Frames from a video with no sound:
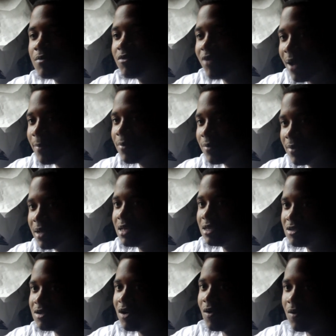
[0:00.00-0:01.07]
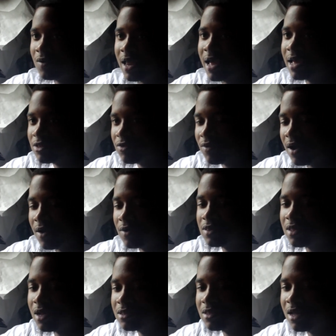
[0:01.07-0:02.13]
rapper, but he's known like throughout
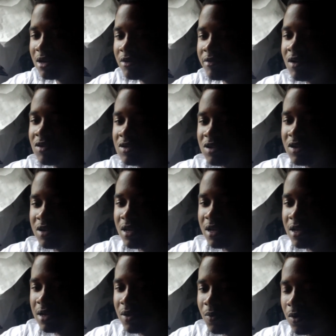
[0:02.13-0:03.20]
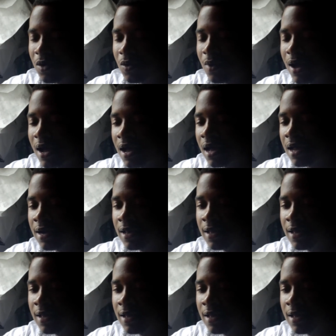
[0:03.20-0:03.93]
the underground circuit worldwide.